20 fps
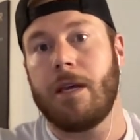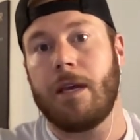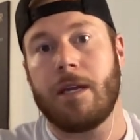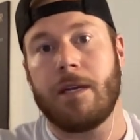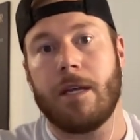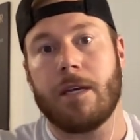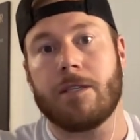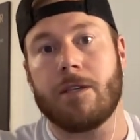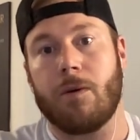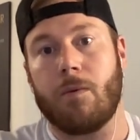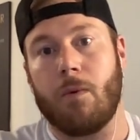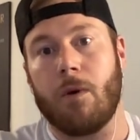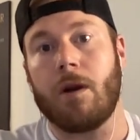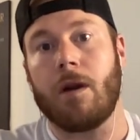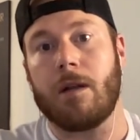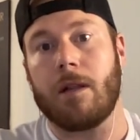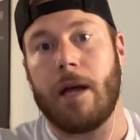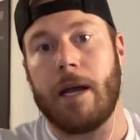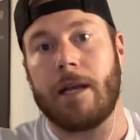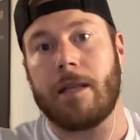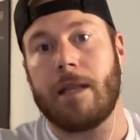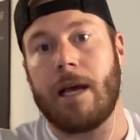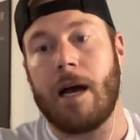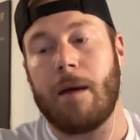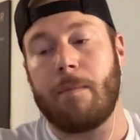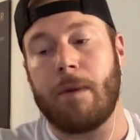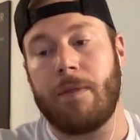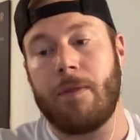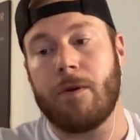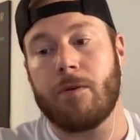it doesn't work like
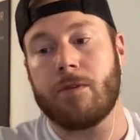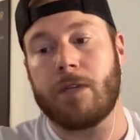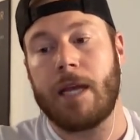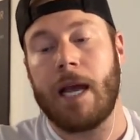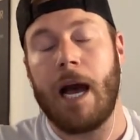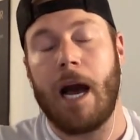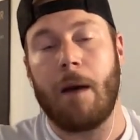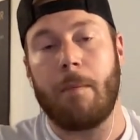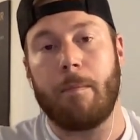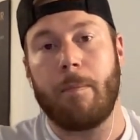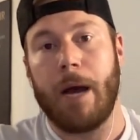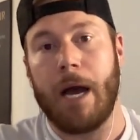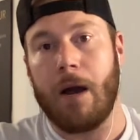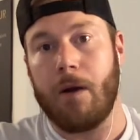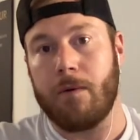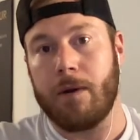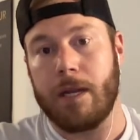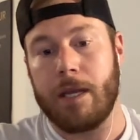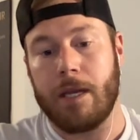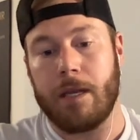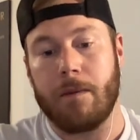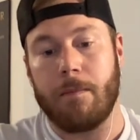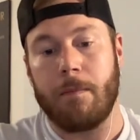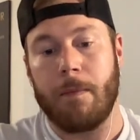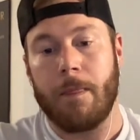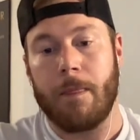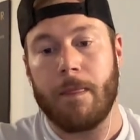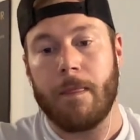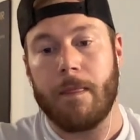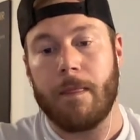that. But those compounding
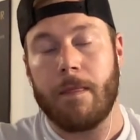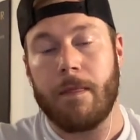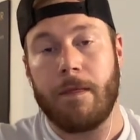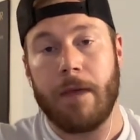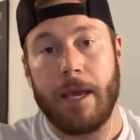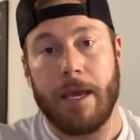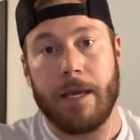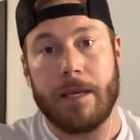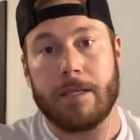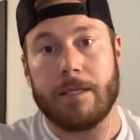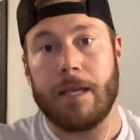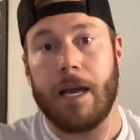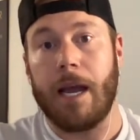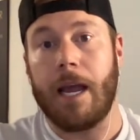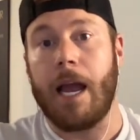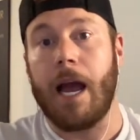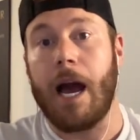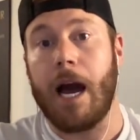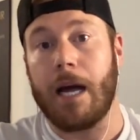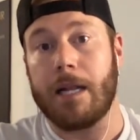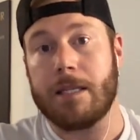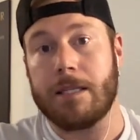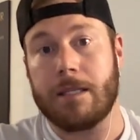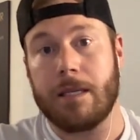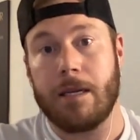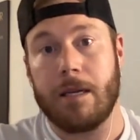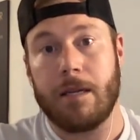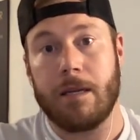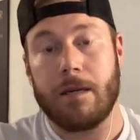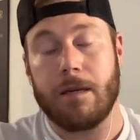things, that
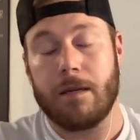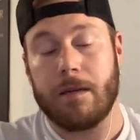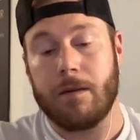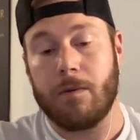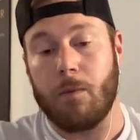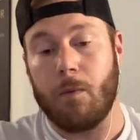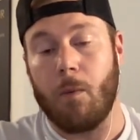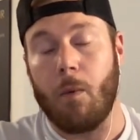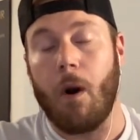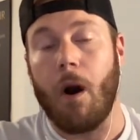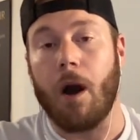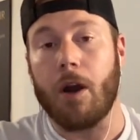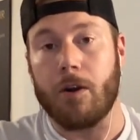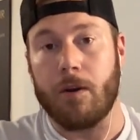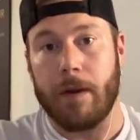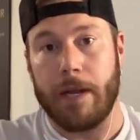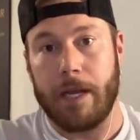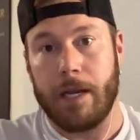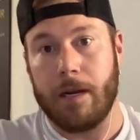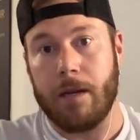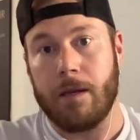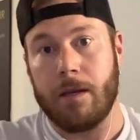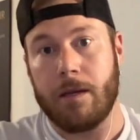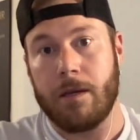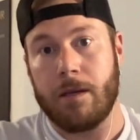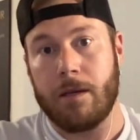constant watering